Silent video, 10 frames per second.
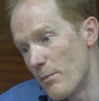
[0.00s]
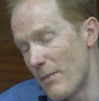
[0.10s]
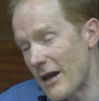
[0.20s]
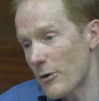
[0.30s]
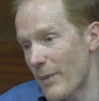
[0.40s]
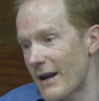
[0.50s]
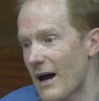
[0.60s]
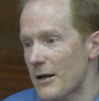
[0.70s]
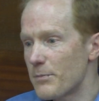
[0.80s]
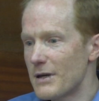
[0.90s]
may or may
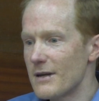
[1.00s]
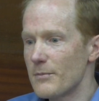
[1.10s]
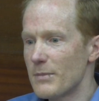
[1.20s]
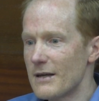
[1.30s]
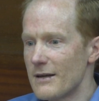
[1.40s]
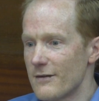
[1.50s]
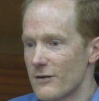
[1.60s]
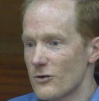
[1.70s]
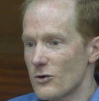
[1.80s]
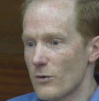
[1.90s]
not be
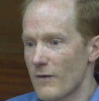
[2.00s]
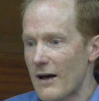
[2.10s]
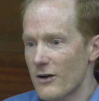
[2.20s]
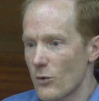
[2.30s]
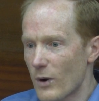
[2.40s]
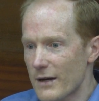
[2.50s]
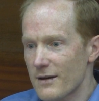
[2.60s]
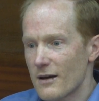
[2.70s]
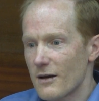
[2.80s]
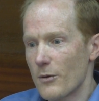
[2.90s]
easier to evaluate.